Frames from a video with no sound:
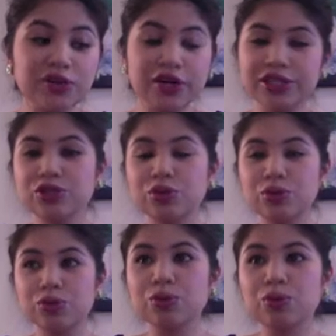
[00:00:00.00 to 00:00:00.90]
ready
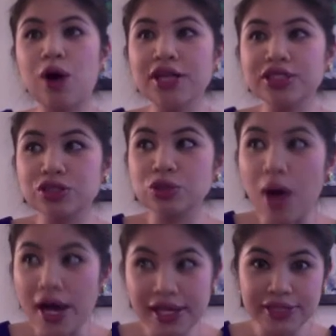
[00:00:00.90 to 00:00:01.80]
to watch the
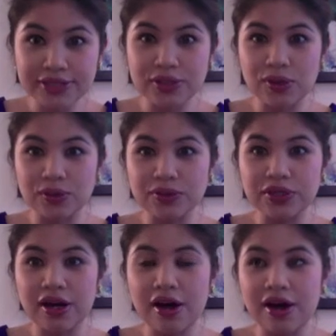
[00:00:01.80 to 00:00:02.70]
Twilight Zone.
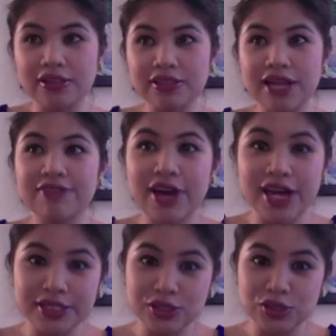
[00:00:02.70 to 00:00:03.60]
Sci-Fi
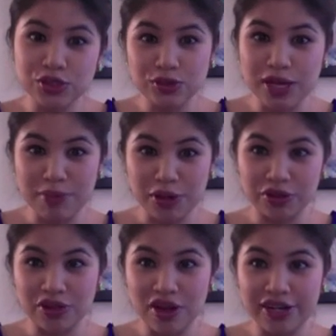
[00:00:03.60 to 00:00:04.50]
has this 2-day
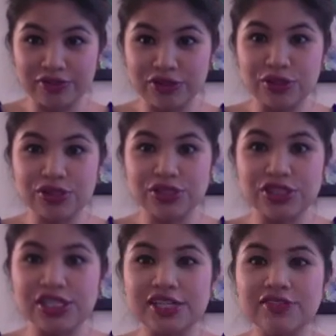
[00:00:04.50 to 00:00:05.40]
marathon every New Year's
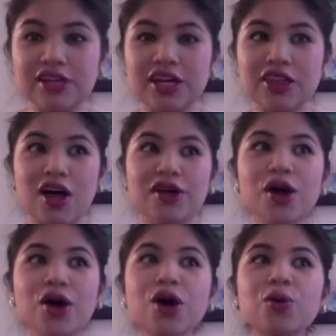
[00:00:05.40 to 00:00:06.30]
Eve, and I thought,
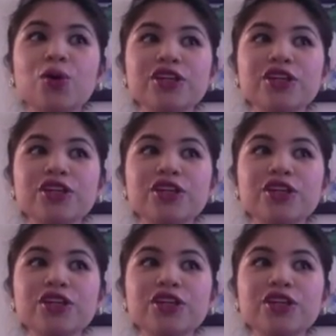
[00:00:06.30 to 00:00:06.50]
wouldn't